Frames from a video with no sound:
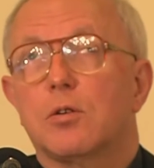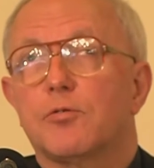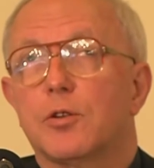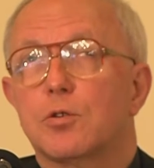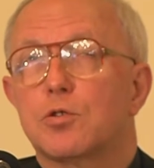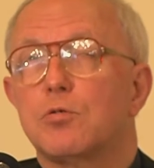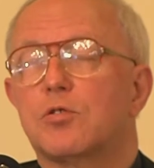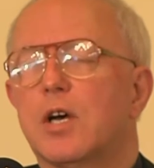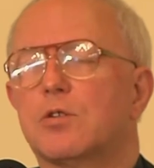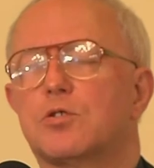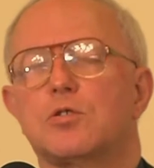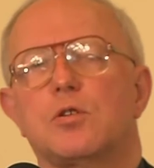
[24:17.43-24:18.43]
of the
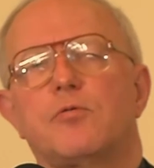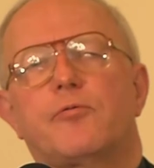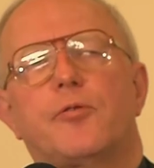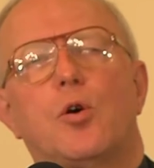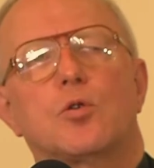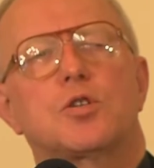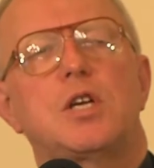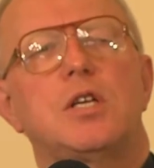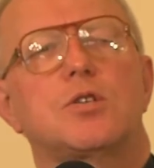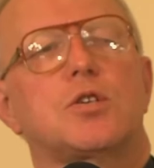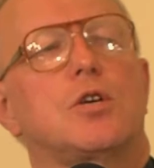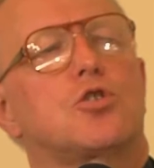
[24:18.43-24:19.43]

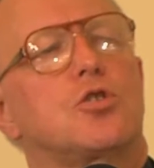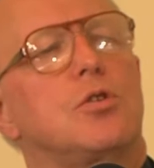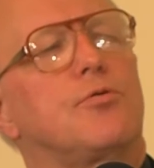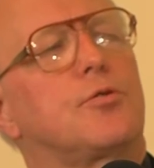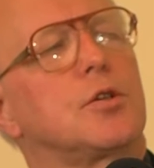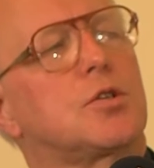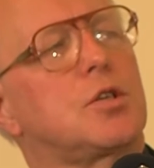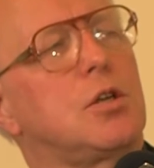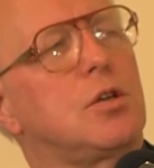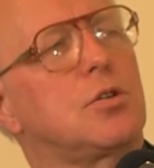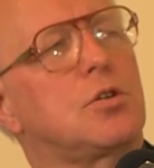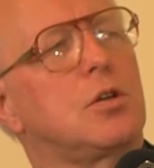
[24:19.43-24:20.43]
2014 session of the
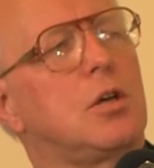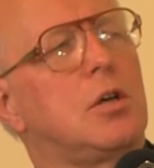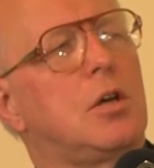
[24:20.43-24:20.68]
Synod,